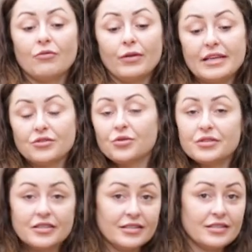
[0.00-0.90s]

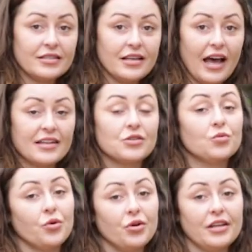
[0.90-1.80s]
resources as it
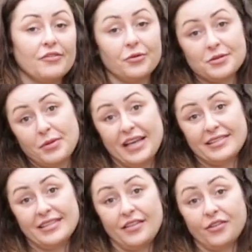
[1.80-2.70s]
would if it was
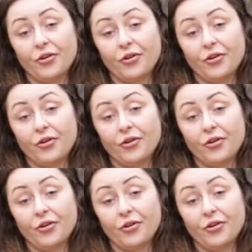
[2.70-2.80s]
planted in the